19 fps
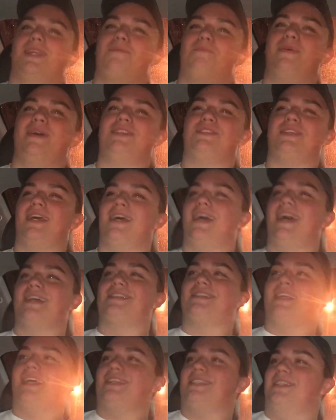bitch that has
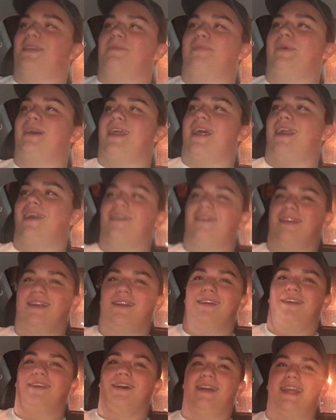sex in the butt. I don't, I
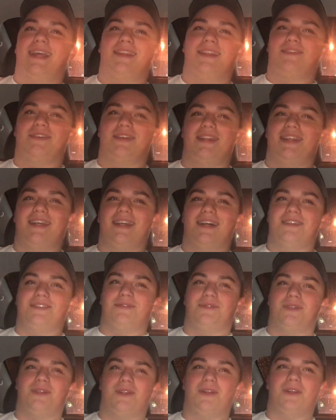don't know. I can't think of anything else.
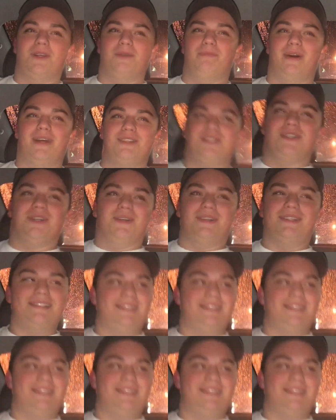What are good butt jokes?